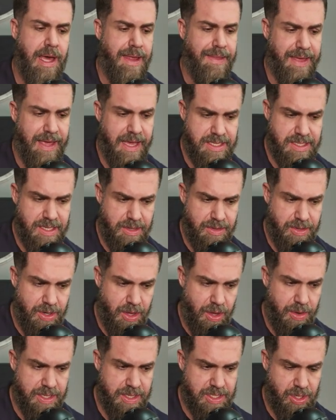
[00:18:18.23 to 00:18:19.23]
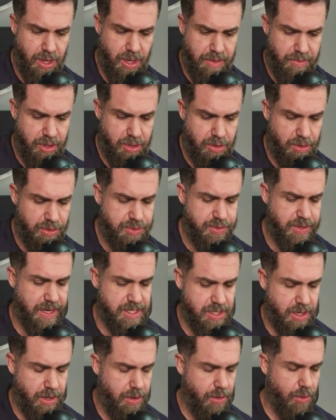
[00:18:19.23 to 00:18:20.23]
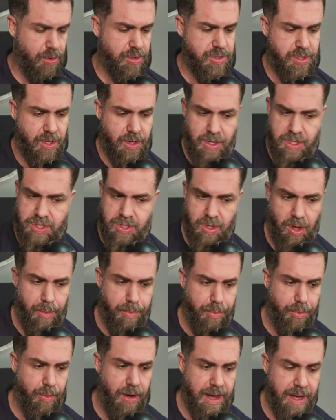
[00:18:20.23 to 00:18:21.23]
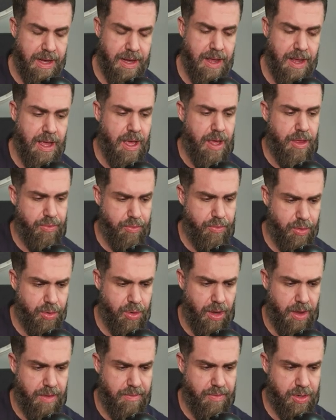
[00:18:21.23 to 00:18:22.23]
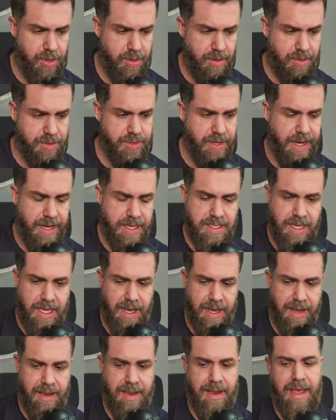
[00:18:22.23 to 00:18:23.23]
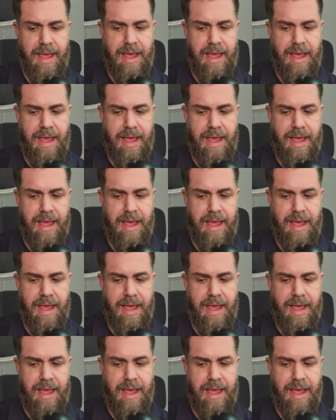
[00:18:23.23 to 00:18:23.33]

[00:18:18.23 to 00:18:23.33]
These are known as covert contracts. I also used to operate through covert contracts, and